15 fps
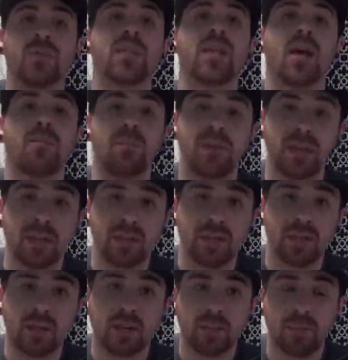would that be?
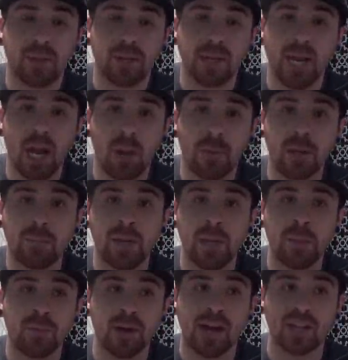You know what I mean? Like, how many
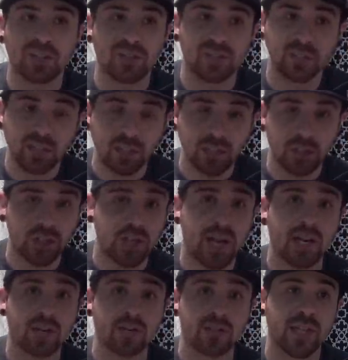people actually delete their
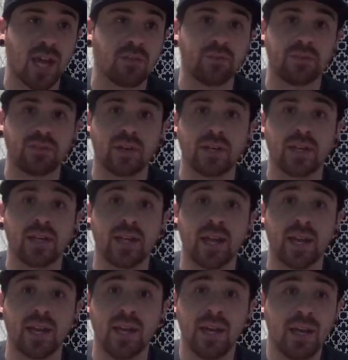channels every fucking
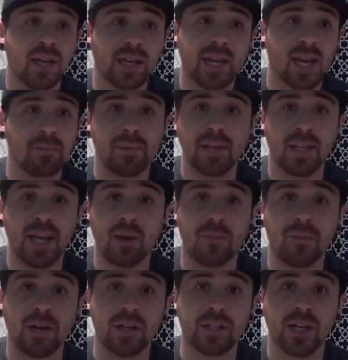day? It can't be that
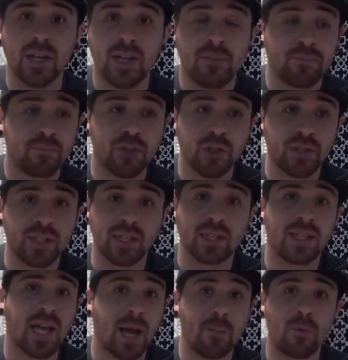much. I'm sure there's a
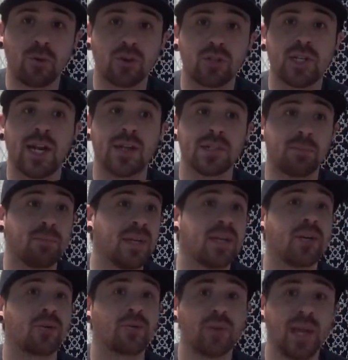lot more channels
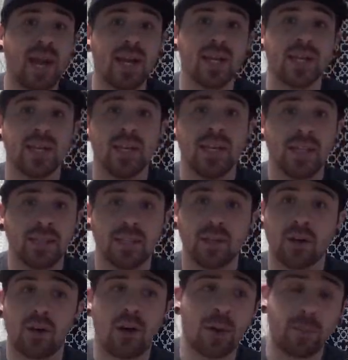being created than
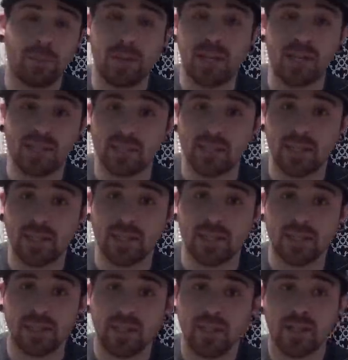there are being
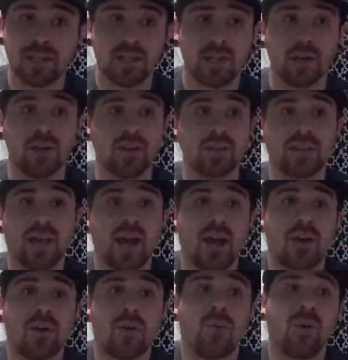deleted. So I
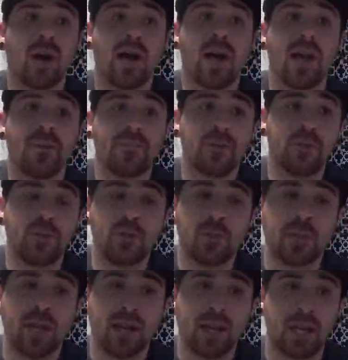don't know why
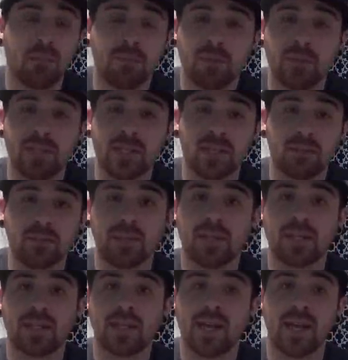YouTube can't implement something
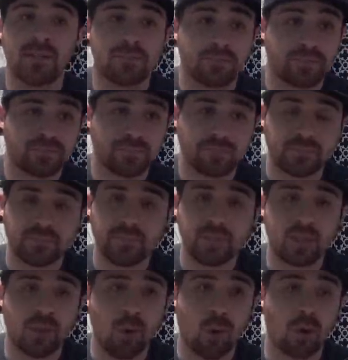like that
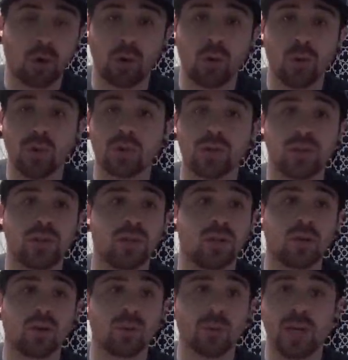or Google
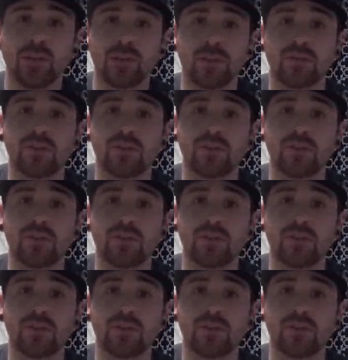or whatever the